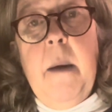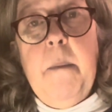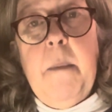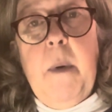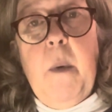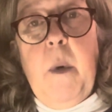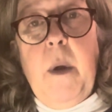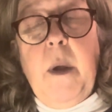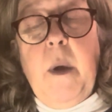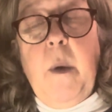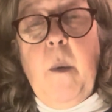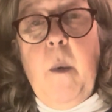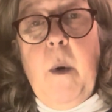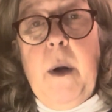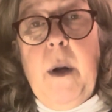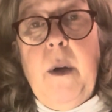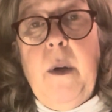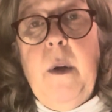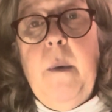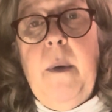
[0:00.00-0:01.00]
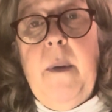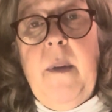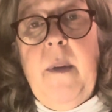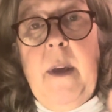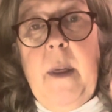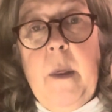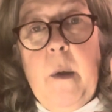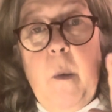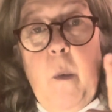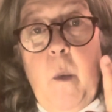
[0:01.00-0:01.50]
But what you want to do is
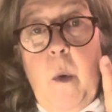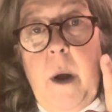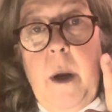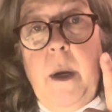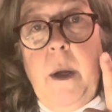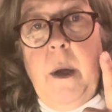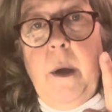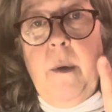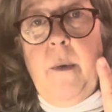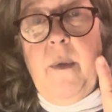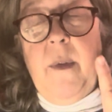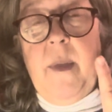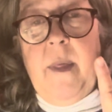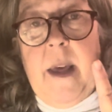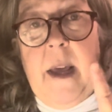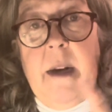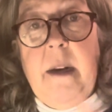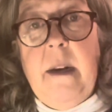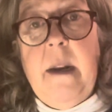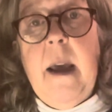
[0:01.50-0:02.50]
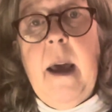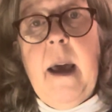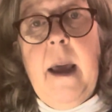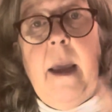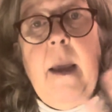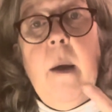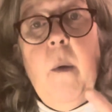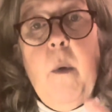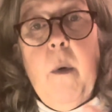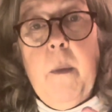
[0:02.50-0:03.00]
either one, use it that
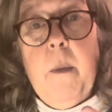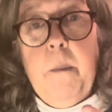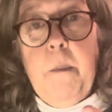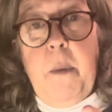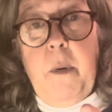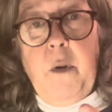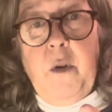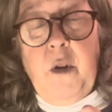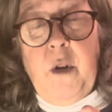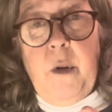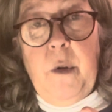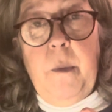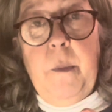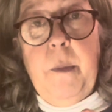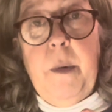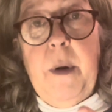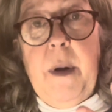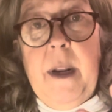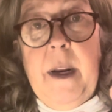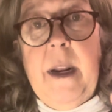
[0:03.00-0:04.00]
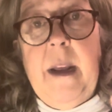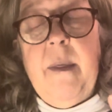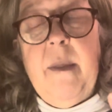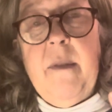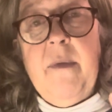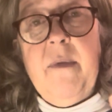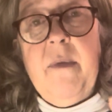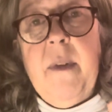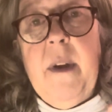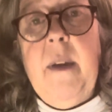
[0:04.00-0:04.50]
day, or two, put it in
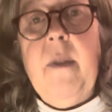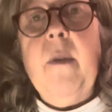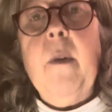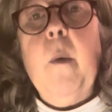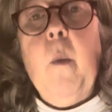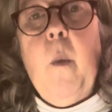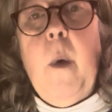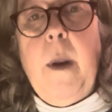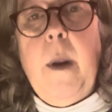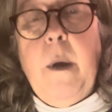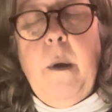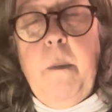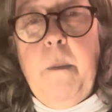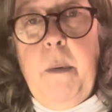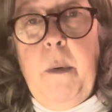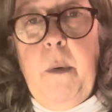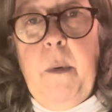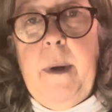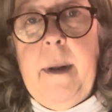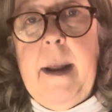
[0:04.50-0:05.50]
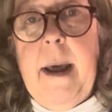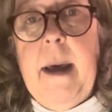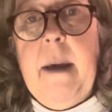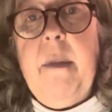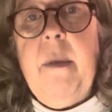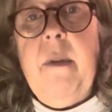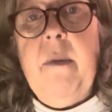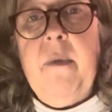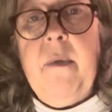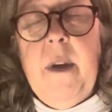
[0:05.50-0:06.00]
the freezer. When you pull it out
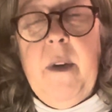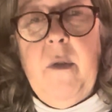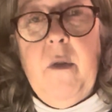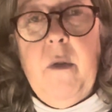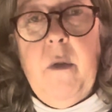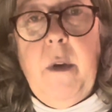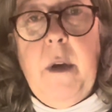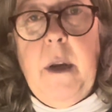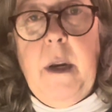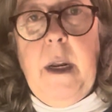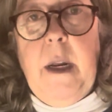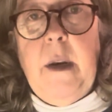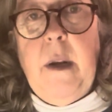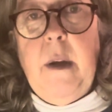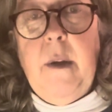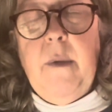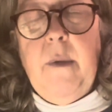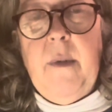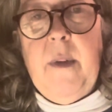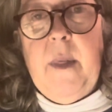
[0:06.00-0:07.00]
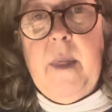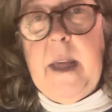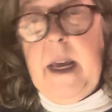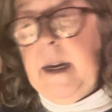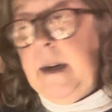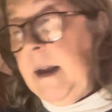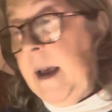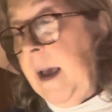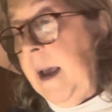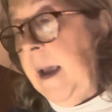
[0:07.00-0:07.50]
of the freezer, you need to use it
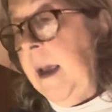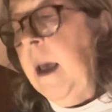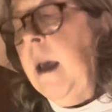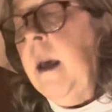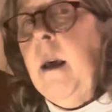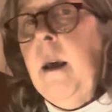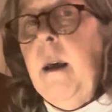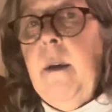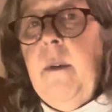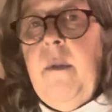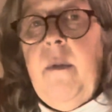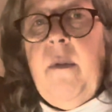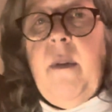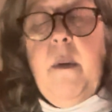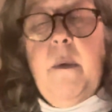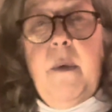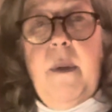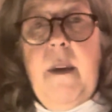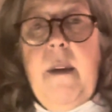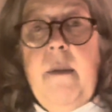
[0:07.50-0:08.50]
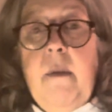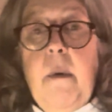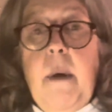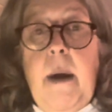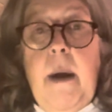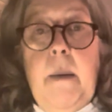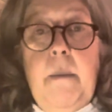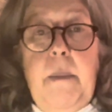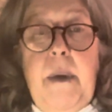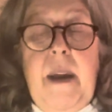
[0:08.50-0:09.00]
that day. So this
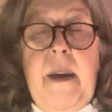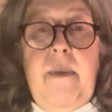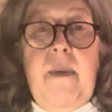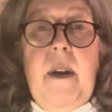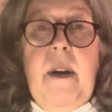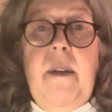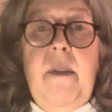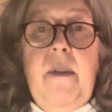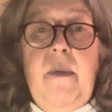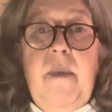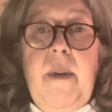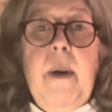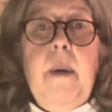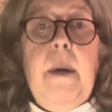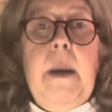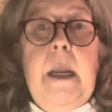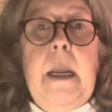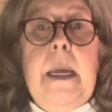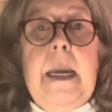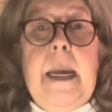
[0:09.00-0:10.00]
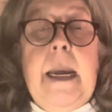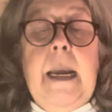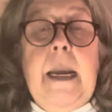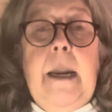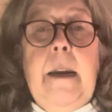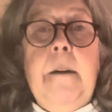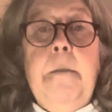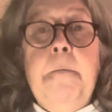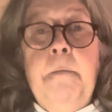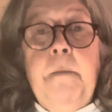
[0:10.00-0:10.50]
ground beef that is very
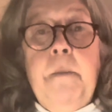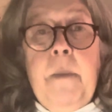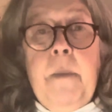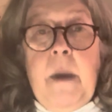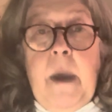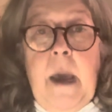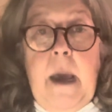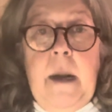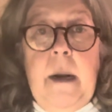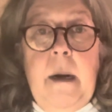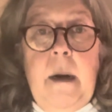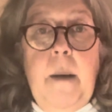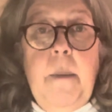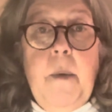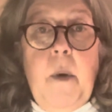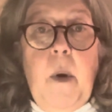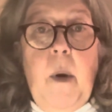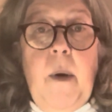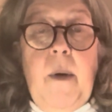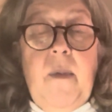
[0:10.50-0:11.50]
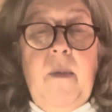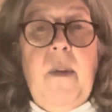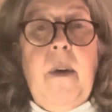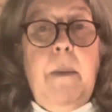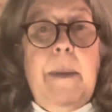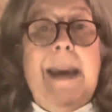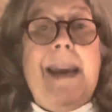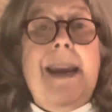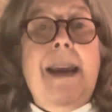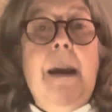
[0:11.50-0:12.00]
lean ended up
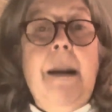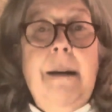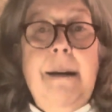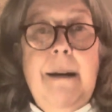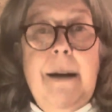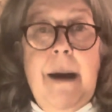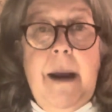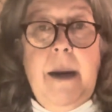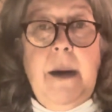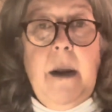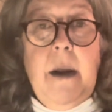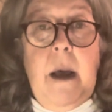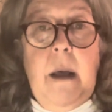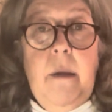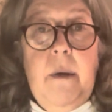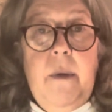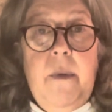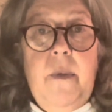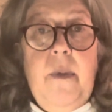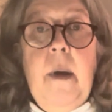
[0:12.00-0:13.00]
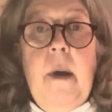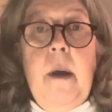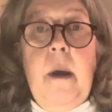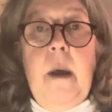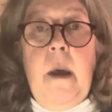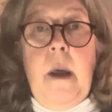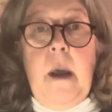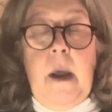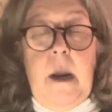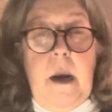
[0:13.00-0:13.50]
costing me $9.
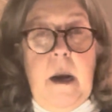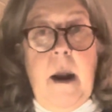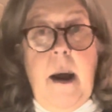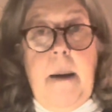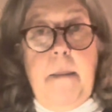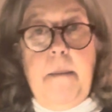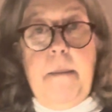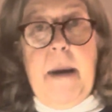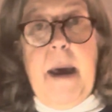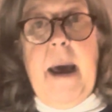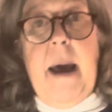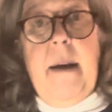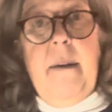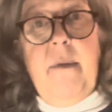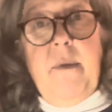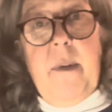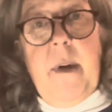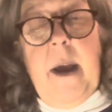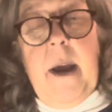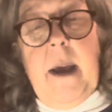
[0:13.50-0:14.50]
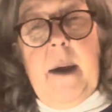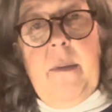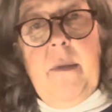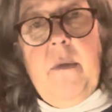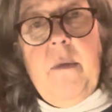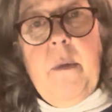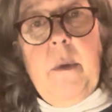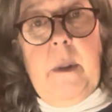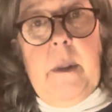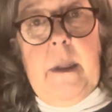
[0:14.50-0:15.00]
Not bad for
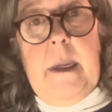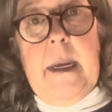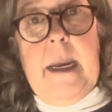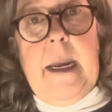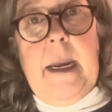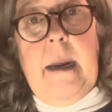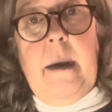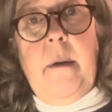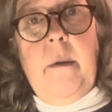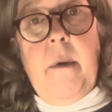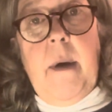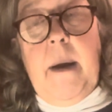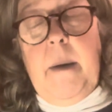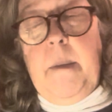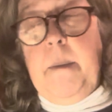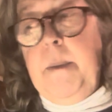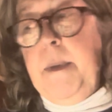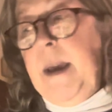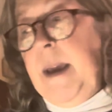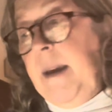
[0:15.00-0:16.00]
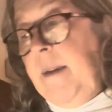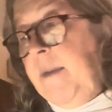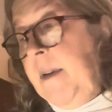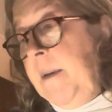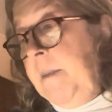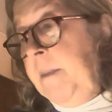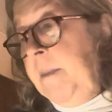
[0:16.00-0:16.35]
extra lean ground beef.